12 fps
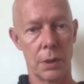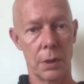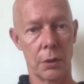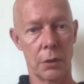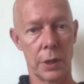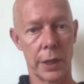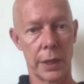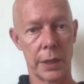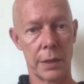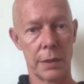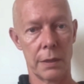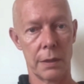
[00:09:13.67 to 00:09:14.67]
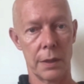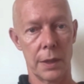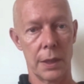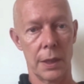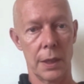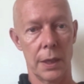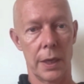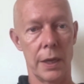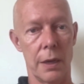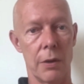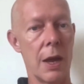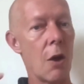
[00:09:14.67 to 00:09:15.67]
context. And there
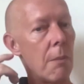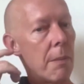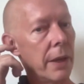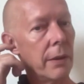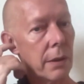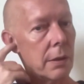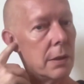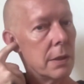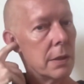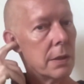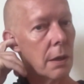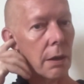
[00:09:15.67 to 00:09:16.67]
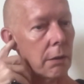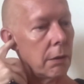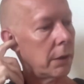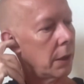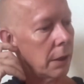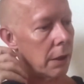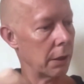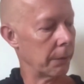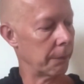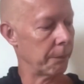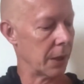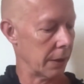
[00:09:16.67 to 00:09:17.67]
are now methods, for
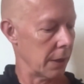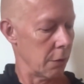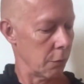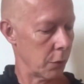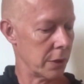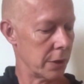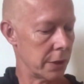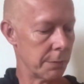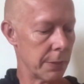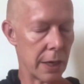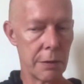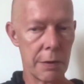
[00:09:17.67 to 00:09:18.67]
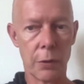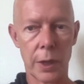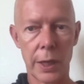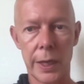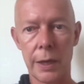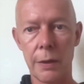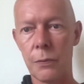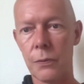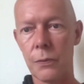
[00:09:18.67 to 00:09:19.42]
instance, by Aviv Regev